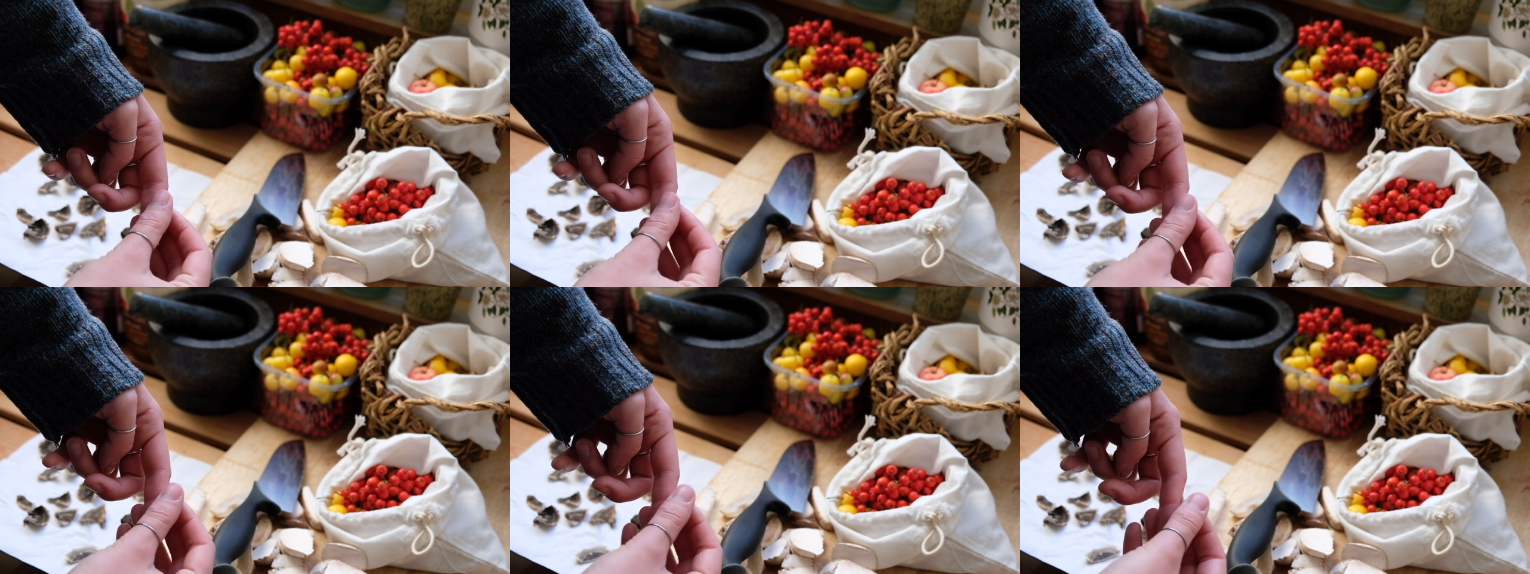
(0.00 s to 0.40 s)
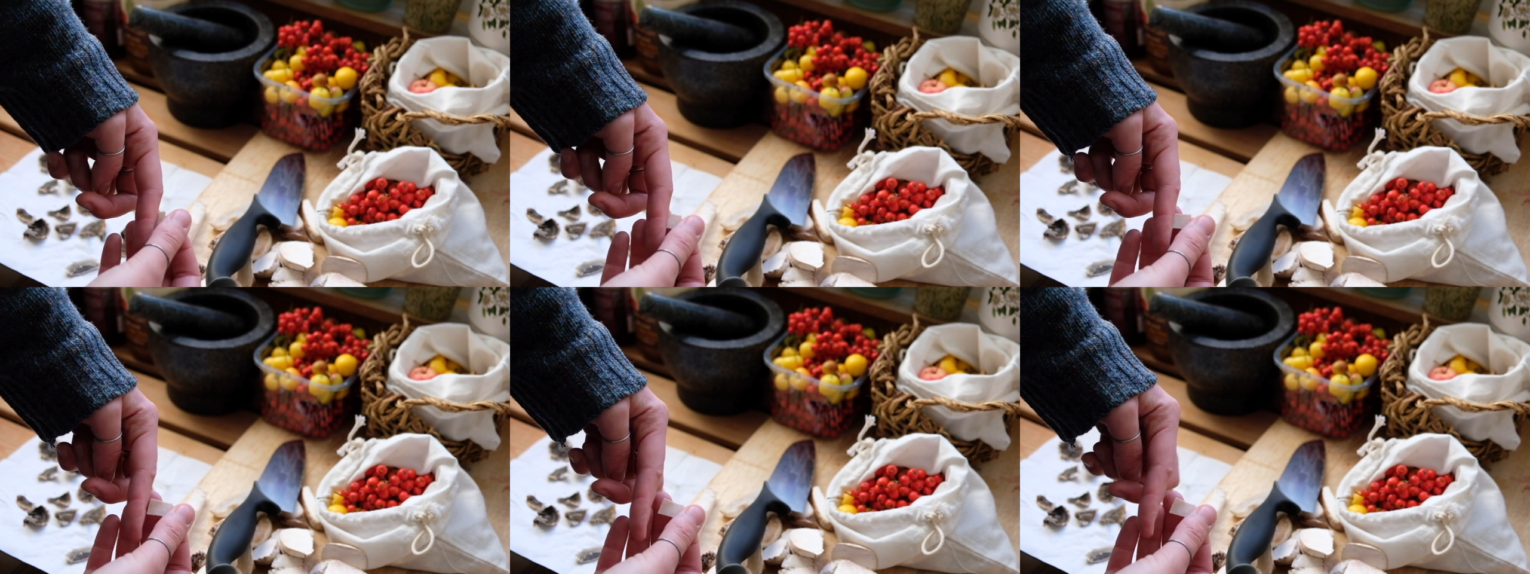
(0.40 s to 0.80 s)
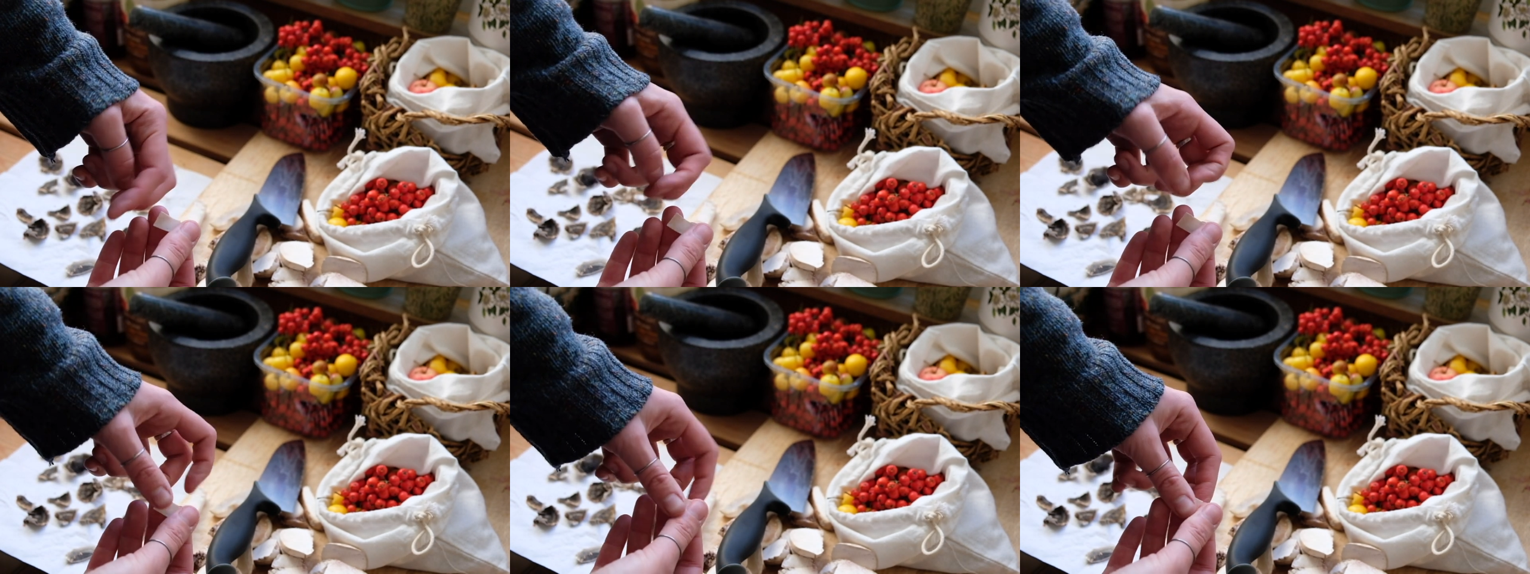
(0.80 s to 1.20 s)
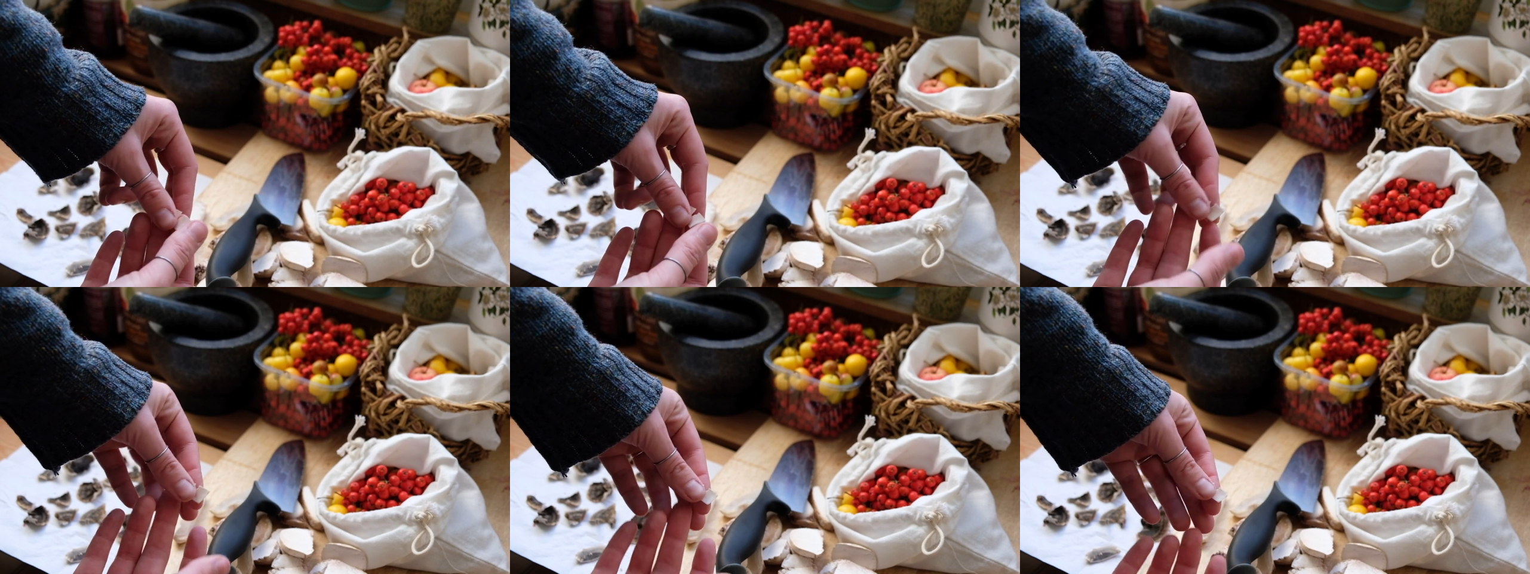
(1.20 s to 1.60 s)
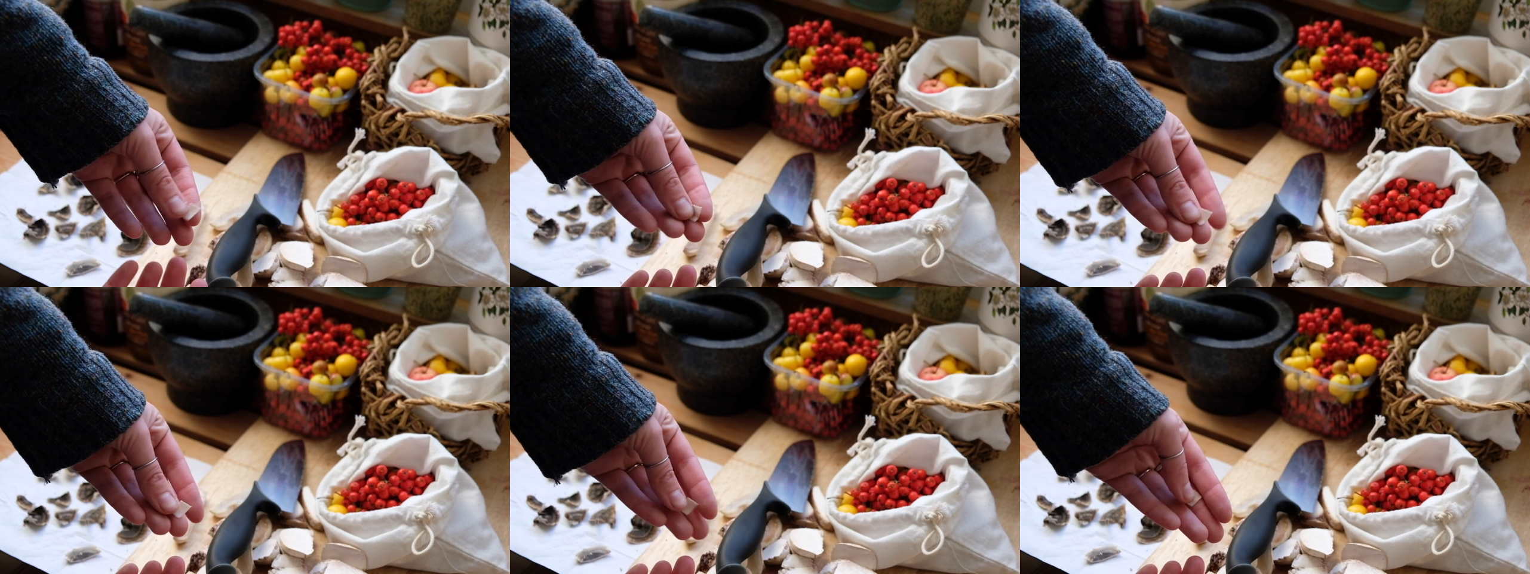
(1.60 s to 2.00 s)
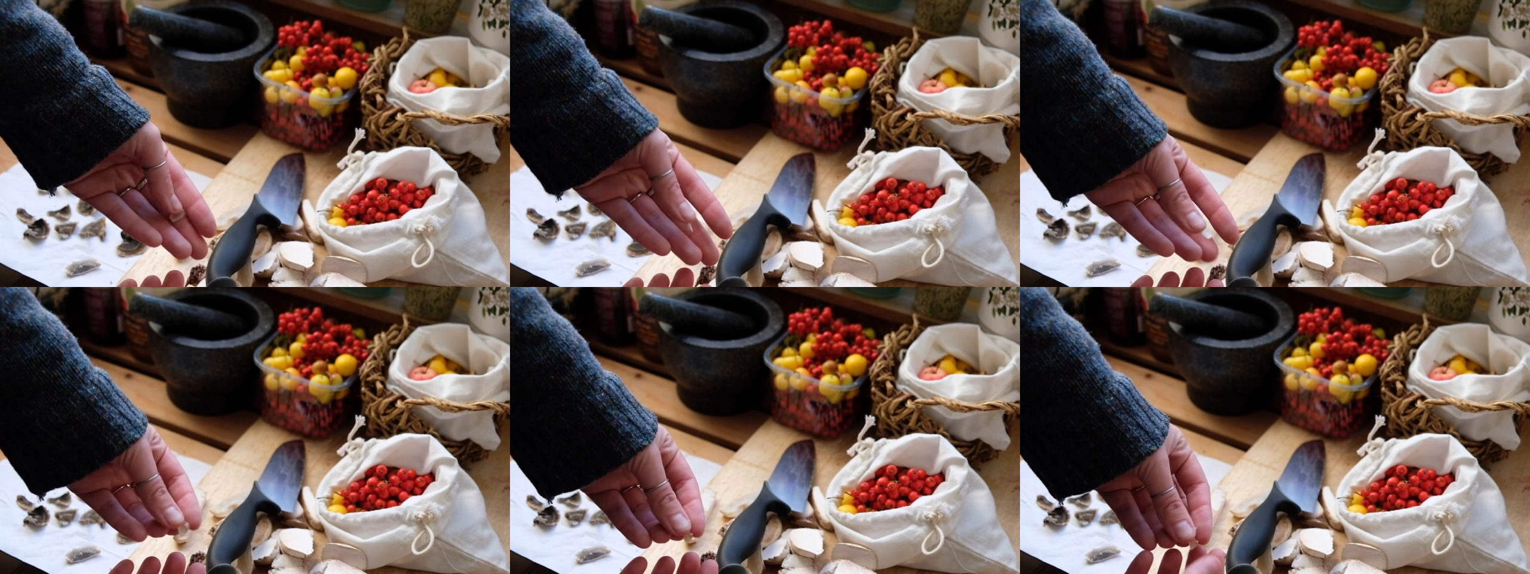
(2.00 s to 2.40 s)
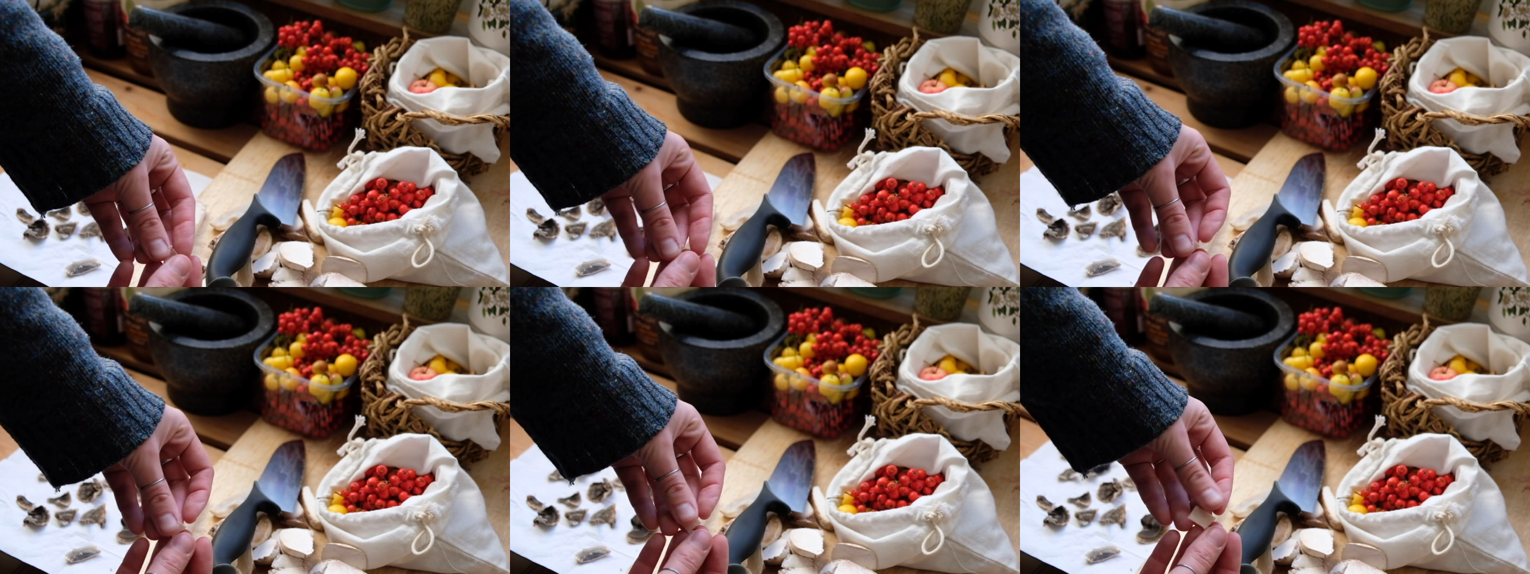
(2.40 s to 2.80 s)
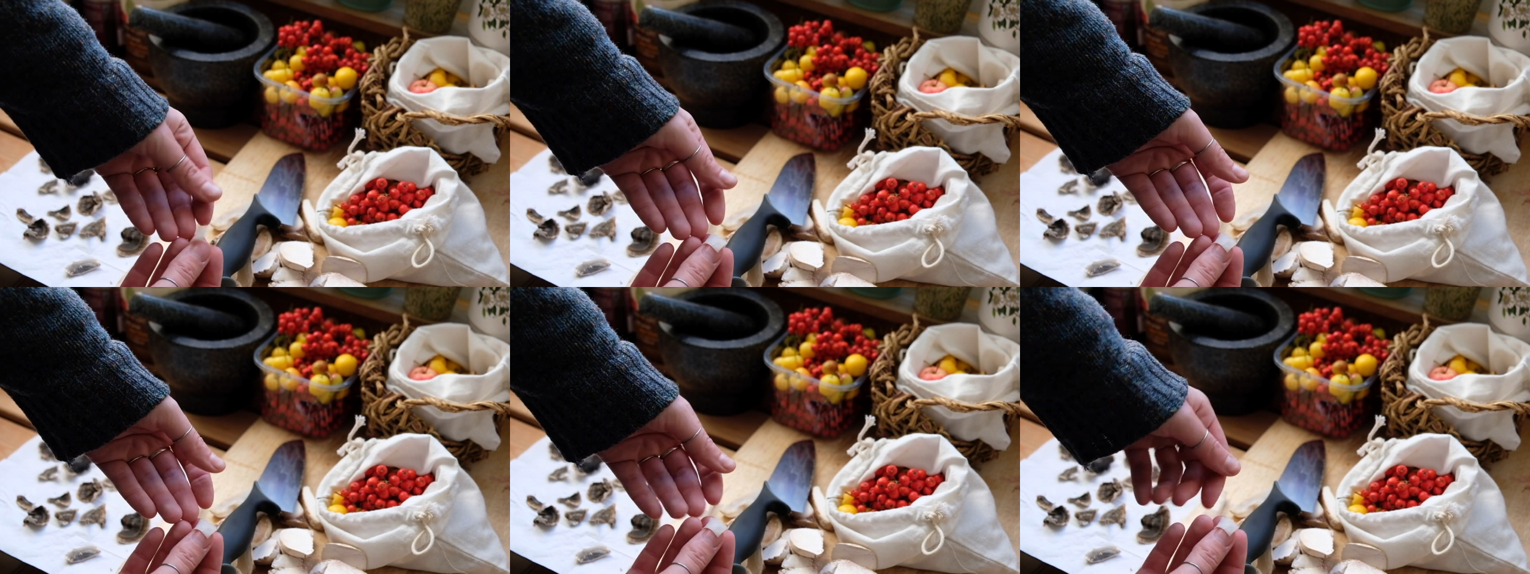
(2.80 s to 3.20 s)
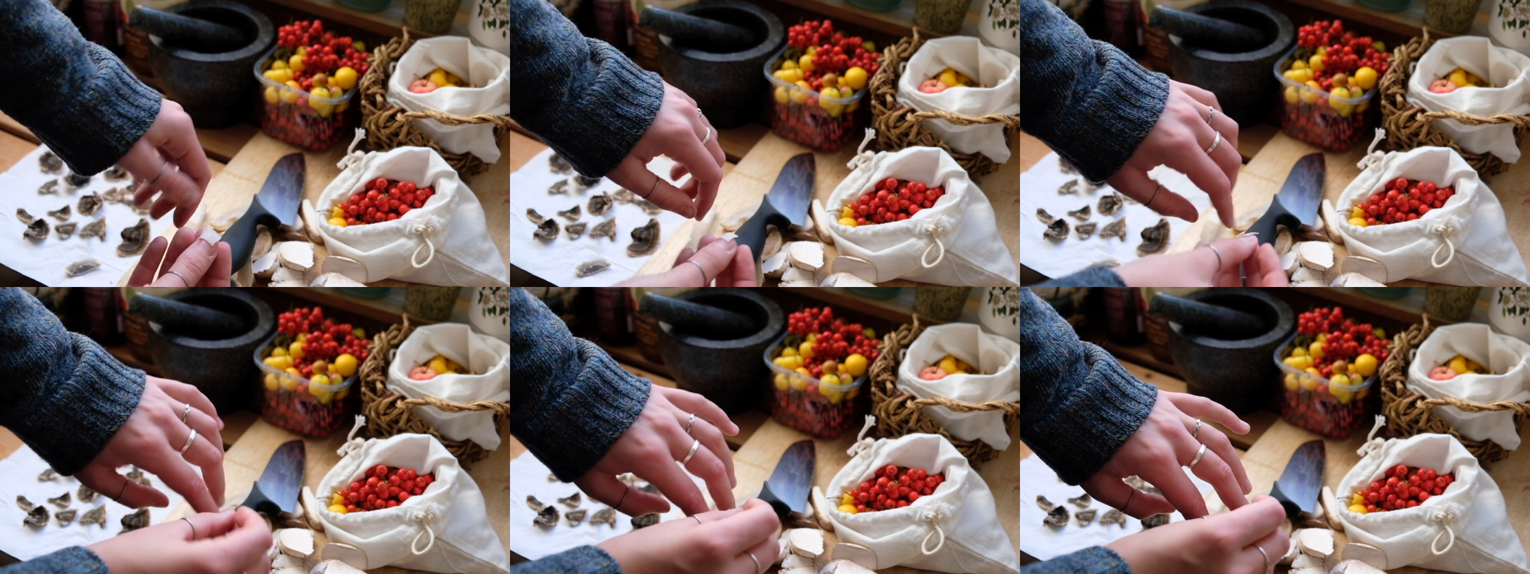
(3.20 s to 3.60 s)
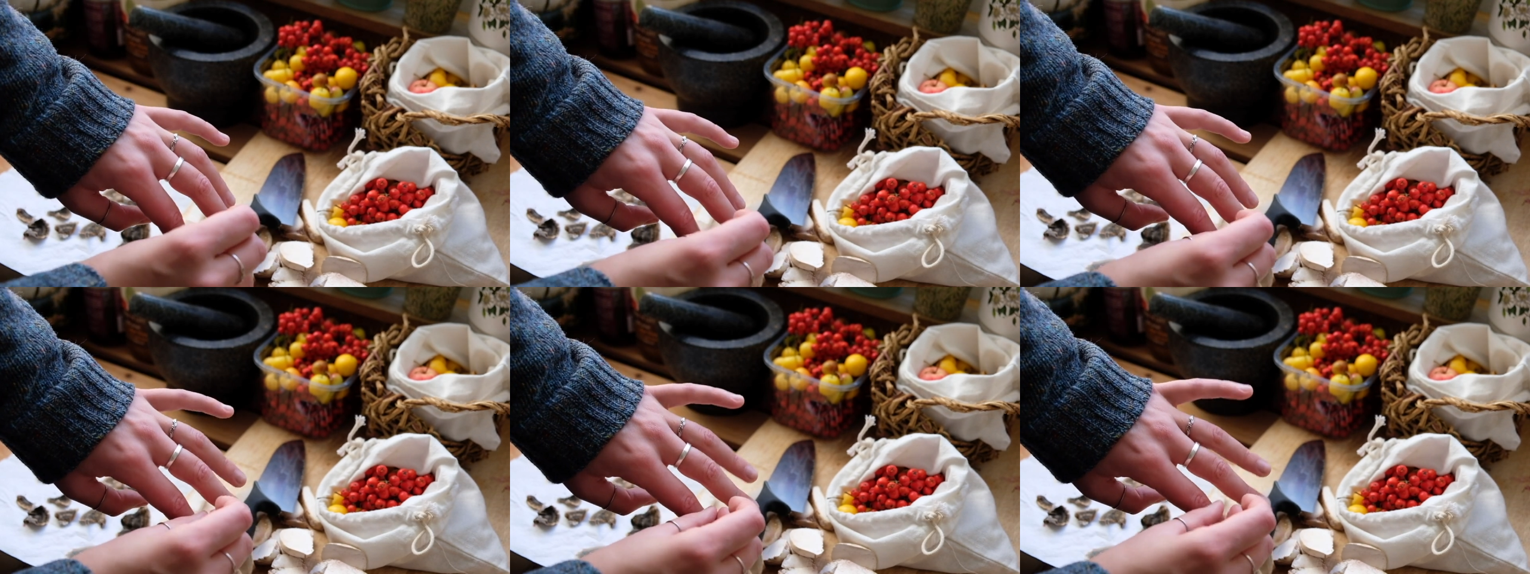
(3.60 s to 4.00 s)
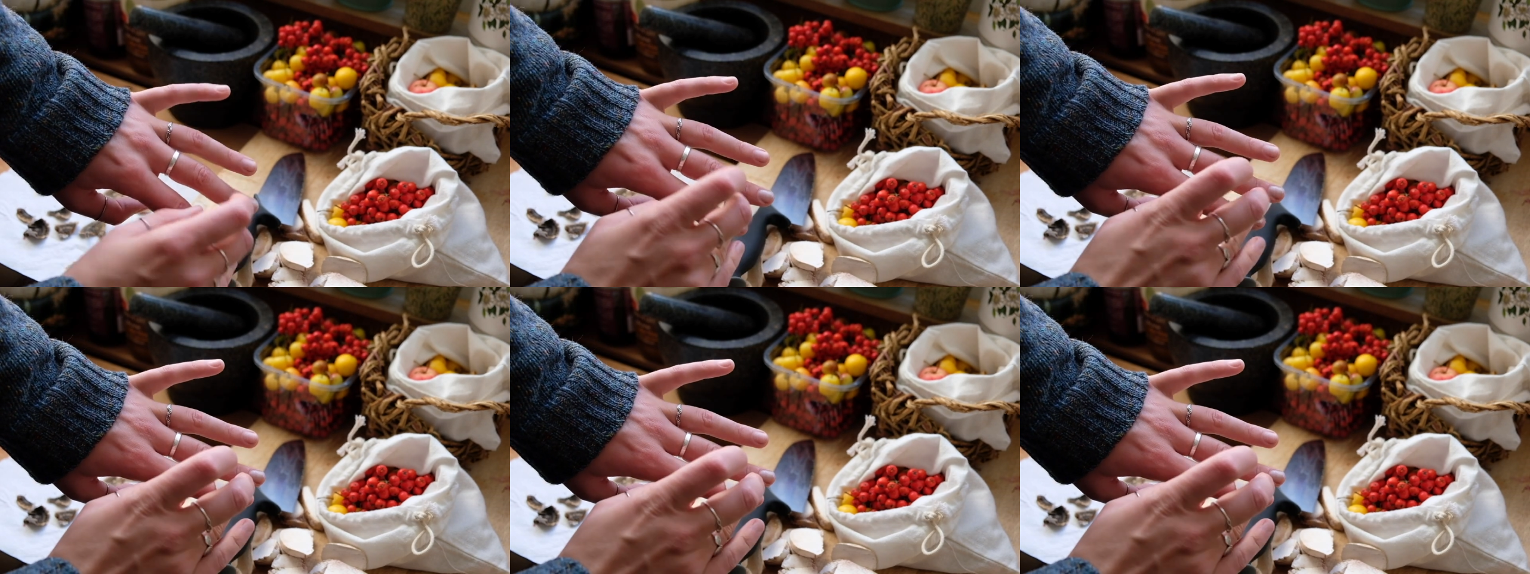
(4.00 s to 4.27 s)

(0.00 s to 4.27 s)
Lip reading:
[unreadable: no face in view]